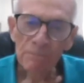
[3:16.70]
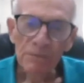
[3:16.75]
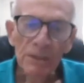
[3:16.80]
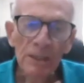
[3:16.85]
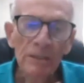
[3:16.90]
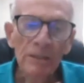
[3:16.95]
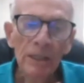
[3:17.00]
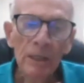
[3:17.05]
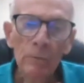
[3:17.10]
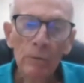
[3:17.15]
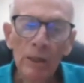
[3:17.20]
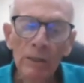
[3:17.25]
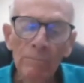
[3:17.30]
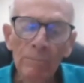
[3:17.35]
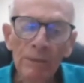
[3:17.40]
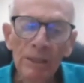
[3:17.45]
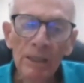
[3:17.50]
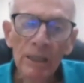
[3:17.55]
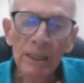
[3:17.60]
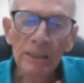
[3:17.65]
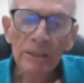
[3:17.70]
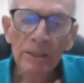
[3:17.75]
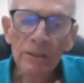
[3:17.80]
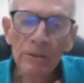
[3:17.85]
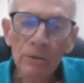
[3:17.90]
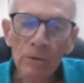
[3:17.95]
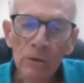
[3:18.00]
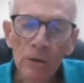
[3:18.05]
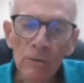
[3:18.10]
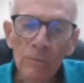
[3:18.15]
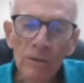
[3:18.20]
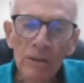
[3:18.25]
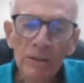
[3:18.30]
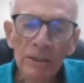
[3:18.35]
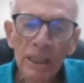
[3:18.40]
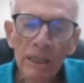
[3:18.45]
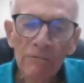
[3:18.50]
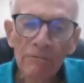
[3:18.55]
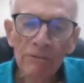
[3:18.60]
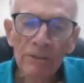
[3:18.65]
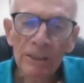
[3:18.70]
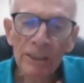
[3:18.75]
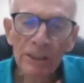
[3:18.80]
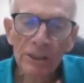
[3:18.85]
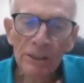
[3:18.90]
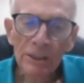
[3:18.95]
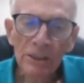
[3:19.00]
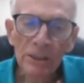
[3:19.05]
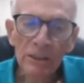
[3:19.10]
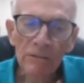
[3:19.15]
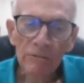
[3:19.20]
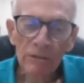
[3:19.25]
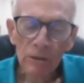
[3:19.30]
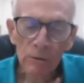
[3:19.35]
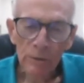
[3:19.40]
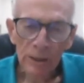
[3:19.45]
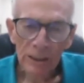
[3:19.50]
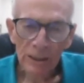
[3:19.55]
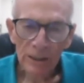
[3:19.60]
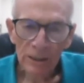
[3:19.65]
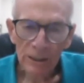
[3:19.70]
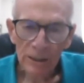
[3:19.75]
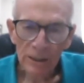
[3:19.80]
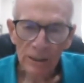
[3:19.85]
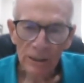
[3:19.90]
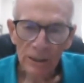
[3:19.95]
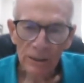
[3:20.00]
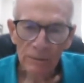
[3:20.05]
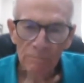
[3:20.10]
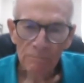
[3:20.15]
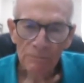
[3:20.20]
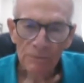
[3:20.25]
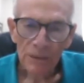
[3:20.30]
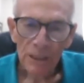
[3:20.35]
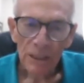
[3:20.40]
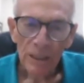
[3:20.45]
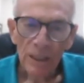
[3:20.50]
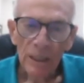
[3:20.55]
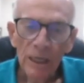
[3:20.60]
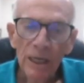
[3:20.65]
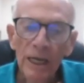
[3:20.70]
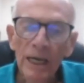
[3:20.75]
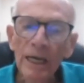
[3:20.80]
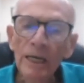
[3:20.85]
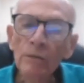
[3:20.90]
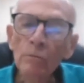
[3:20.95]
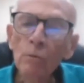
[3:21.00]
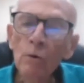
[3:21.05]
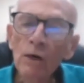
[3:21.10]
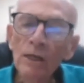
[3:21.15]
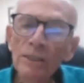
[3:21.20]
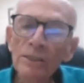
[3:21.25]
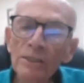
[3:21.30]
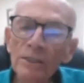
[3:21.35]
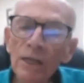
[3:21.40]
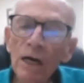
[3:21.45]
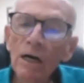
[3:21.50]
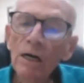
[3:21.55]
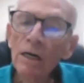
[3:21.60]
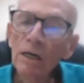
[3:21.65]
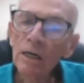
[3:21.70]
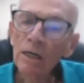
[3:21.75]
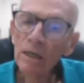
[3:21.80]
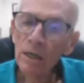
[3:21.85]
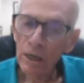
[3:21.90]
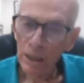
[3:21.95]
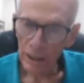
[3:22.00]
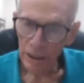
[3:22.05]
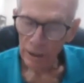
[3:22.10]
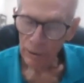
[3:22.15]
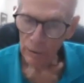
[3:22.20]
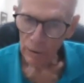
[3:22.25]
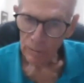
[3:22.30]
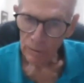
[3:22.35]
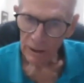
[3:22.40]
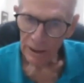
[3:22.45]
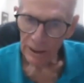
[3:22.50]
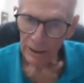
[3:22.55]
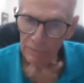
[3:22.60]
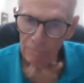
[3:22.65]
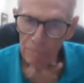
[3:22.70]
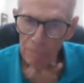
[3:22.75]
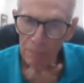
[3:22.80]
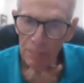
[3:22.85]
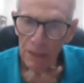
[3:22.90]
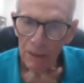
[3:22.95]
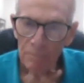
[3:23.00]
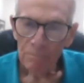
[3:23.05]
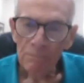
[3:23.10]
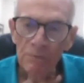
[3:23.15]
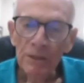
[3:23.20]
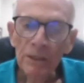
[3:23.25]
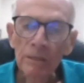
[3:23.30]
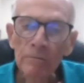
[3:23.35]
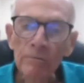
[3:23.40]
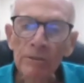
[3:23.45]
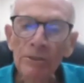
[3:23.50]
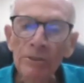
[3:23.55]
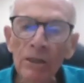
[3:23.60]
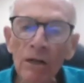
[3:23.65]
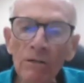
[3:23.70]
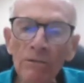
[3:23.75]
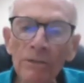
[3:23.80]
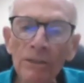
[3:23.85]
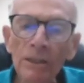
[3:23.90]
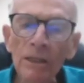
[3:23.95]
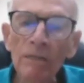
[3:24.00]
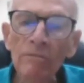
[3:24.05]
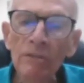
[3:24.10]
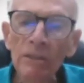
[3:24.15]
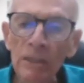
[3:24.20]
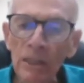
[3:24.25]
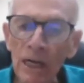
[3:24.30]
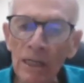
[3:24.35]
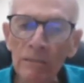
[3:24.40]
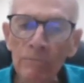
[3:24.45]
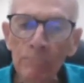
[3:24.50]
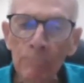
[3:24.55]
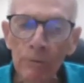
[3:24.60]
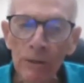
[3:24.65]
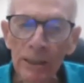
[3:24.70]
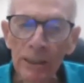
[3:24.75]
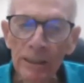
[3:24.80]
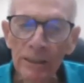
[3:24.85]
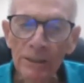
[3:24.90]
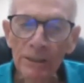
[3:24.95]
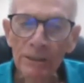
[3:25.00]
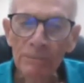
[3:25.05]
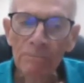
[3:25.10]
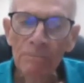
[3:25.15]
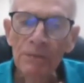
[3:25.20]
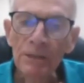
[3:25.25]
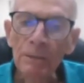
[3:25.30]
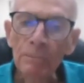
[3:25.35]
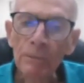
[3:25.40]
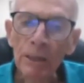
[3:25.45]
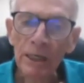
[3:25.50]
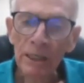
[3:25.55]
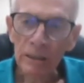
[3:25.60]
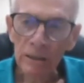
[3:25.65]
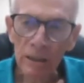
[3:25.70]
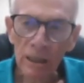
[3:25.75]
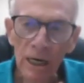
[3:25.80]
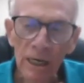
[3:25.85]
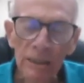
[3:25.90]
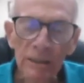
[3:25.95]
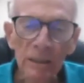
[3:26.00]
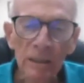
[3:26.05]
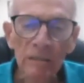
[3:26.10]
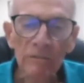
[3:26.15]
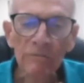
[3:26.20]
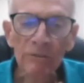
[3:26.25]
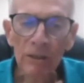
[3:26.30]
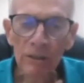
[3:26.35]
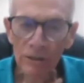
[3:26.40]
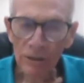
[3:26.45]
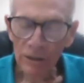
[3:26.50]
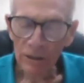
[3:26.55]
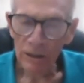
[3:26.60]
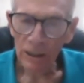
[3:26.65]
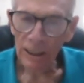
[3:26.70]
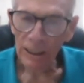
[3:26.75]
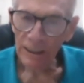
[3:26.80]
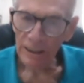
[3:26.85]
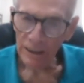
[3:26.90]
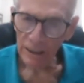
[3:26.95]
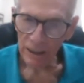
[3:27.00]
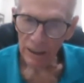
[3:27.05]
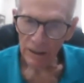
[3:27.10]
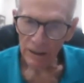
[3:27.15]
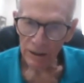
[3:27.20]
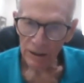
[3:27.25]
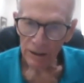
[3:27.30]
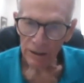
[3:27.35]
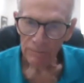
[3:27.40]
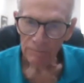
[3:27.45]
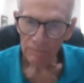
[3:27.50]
that went beyond the normal definitions of coincidence and was, arguably, the result of a lot of prayers by a lot of Ursuline nuns.